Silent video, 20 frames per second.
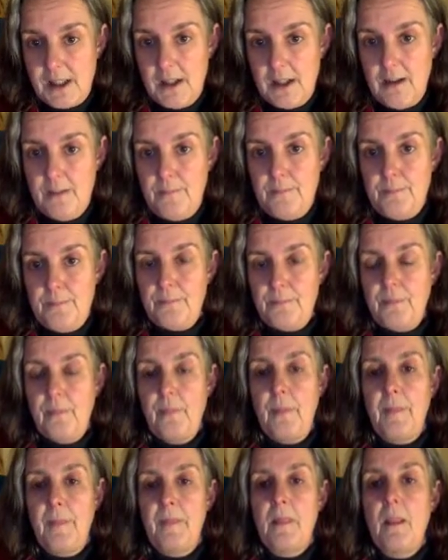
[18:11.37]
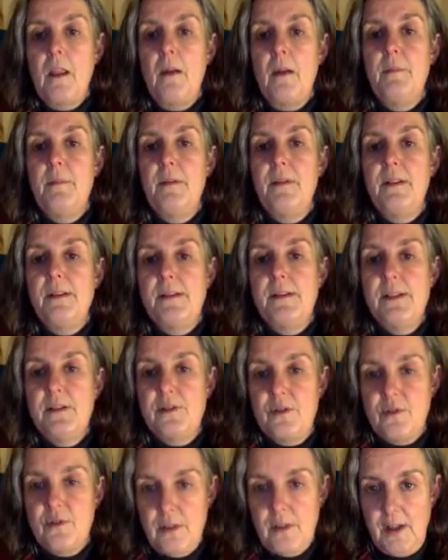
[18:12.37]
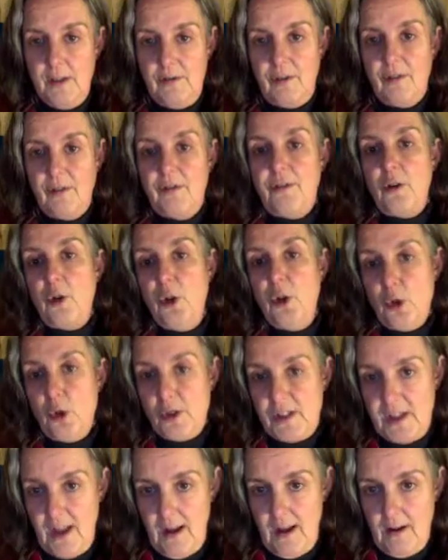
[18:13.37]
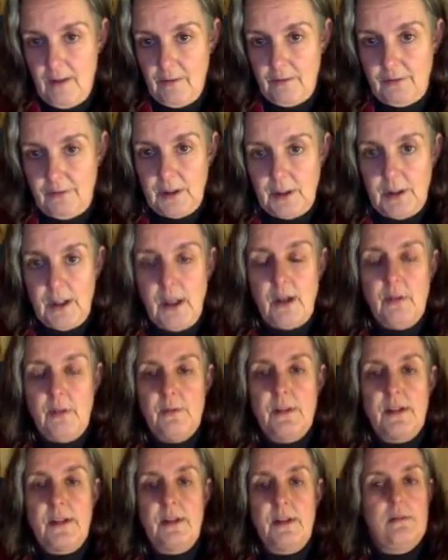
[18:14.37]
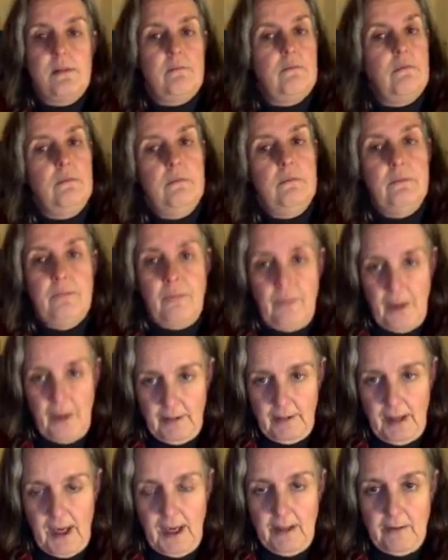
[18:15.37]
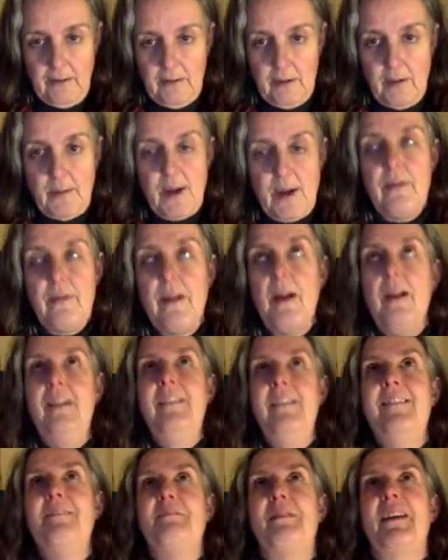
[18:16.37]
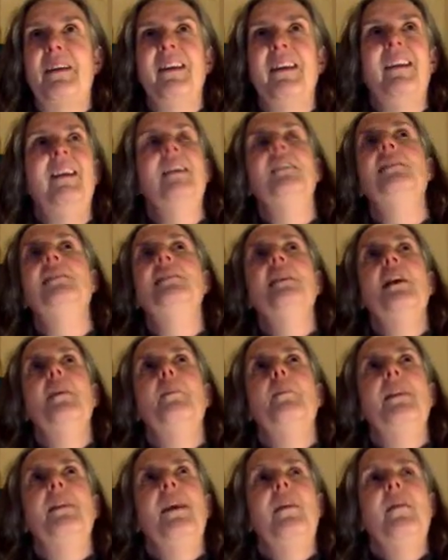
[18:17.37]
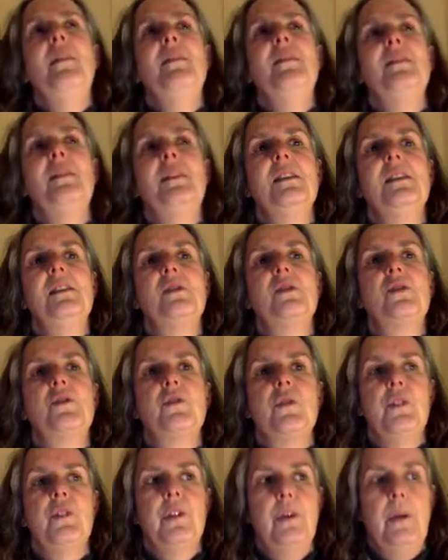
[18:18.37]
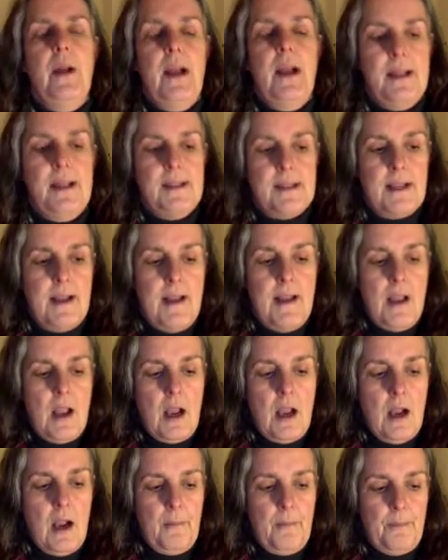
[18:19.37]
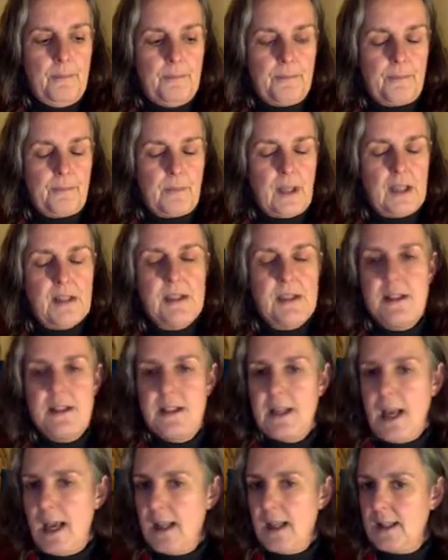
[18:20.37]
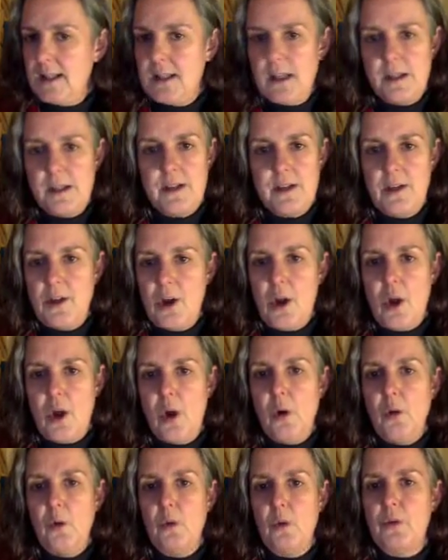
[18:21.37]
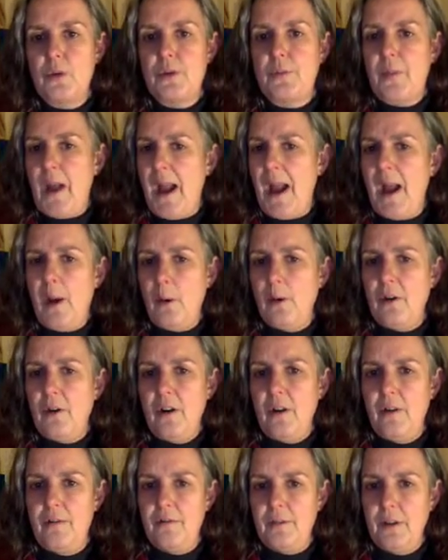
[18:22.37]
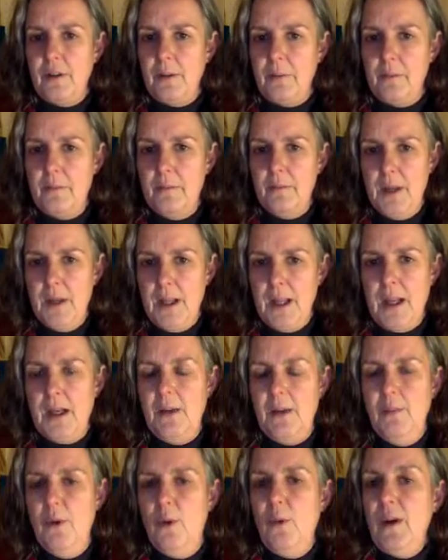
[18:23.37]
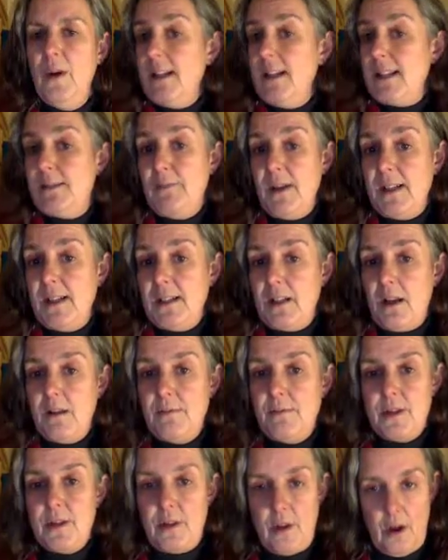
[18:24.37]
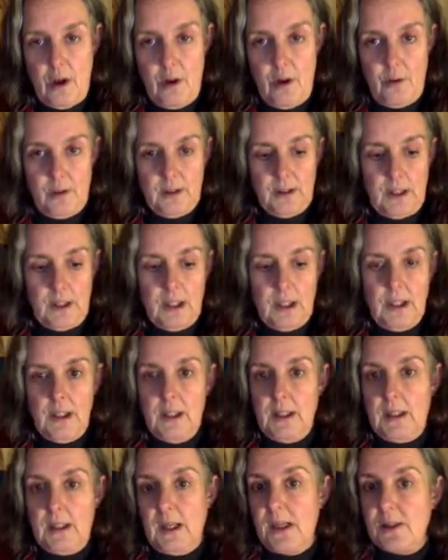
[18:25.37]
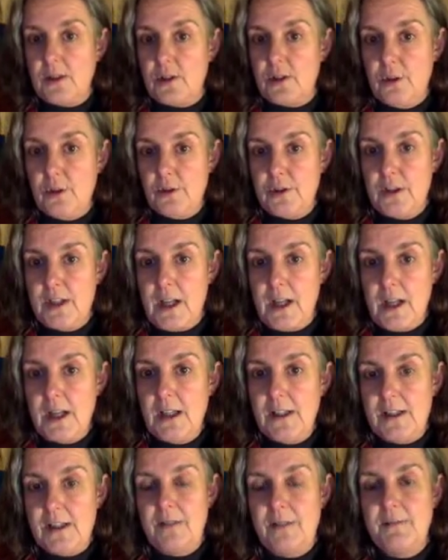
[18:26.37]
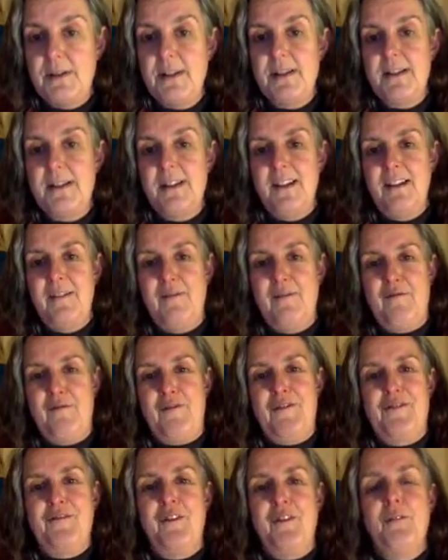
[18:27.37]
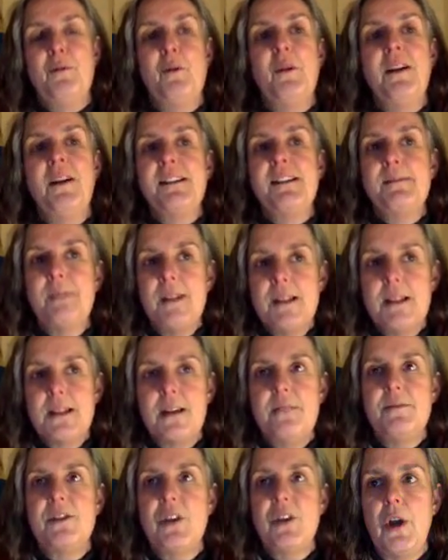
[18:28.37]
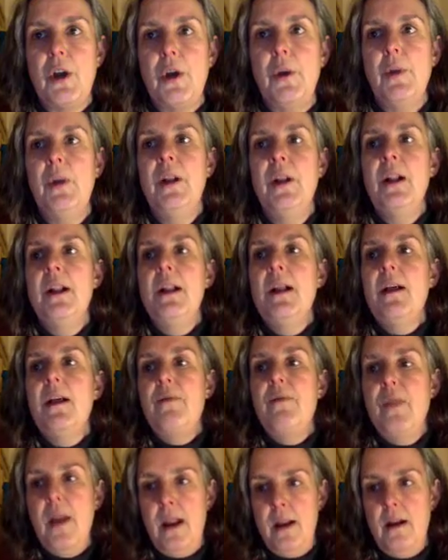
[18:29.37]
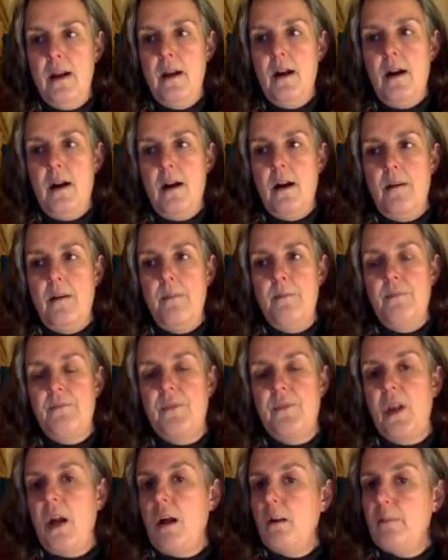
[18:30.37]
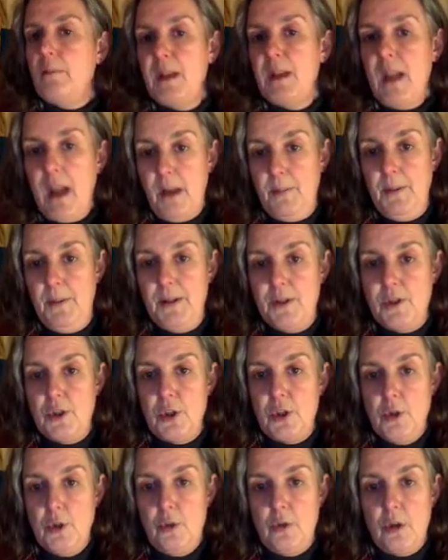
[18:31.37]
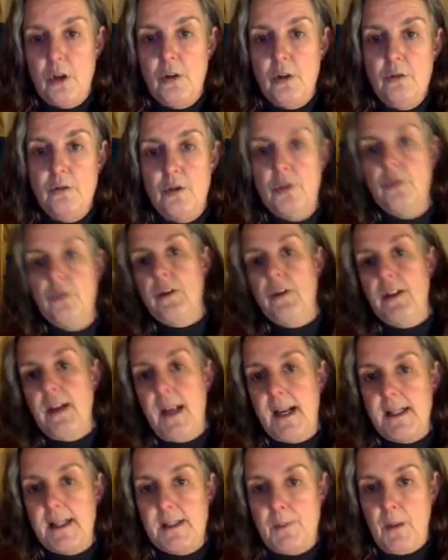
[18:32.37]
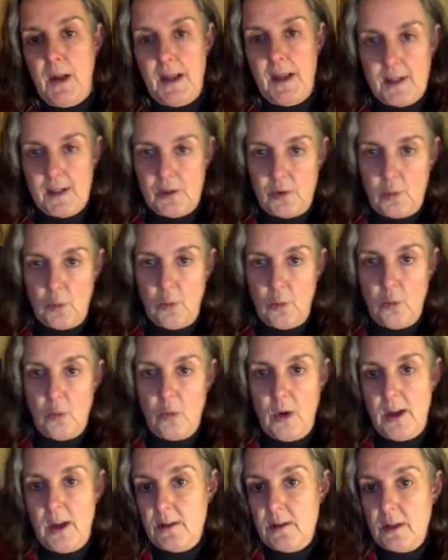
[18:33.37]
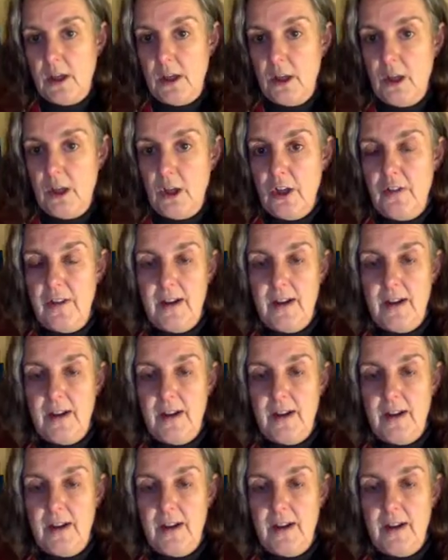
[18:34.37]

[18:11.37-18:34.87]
but this is grief for yourself. And I was very angry about that in the beginning, but now I think it's true. And death doesn't hold power over me anymore. When it's my time to go, and clearly that's not today because I'm sitting here in front of you, but when it's my time to go, then I'll be happy to go to the next place and learn the next lesson.